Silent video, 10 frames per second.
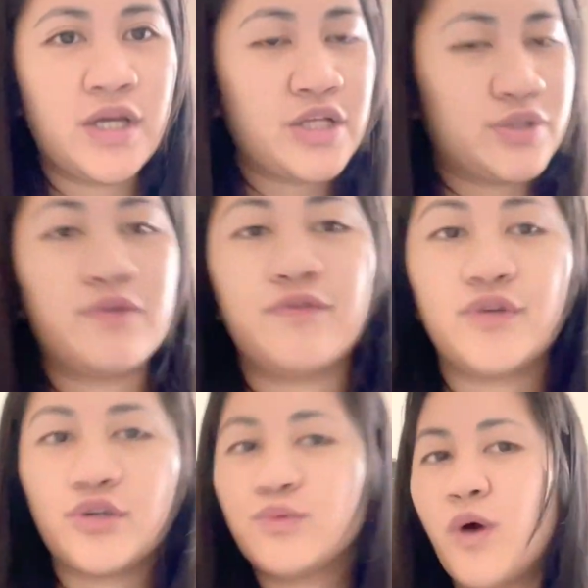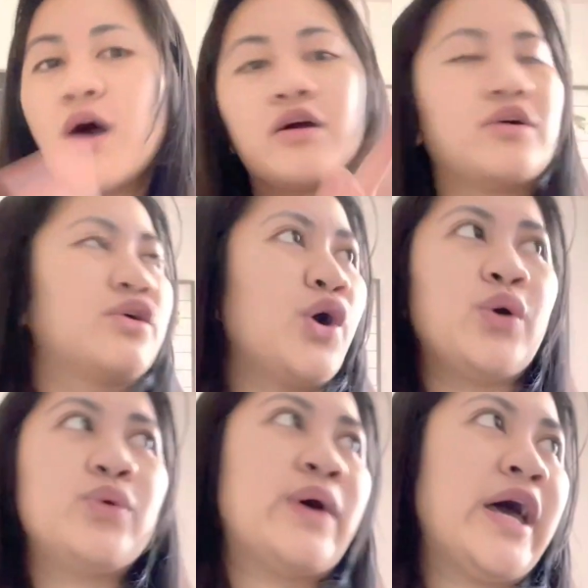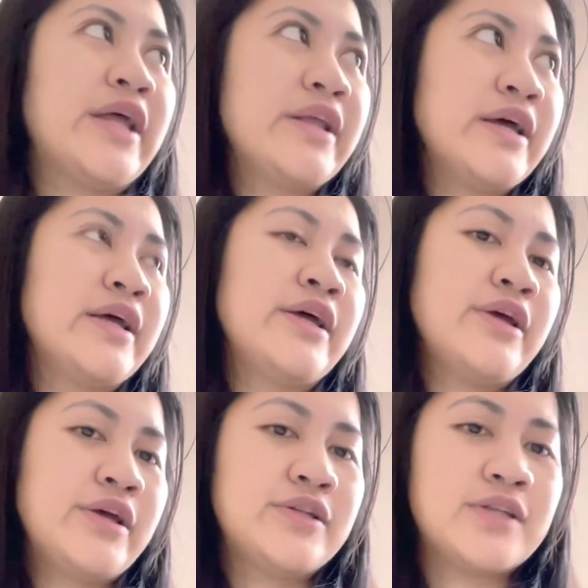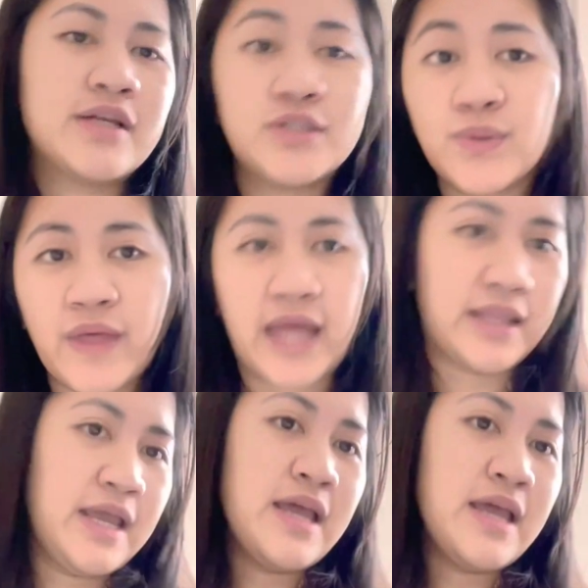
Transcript: So if you can walk, go ahead and do that.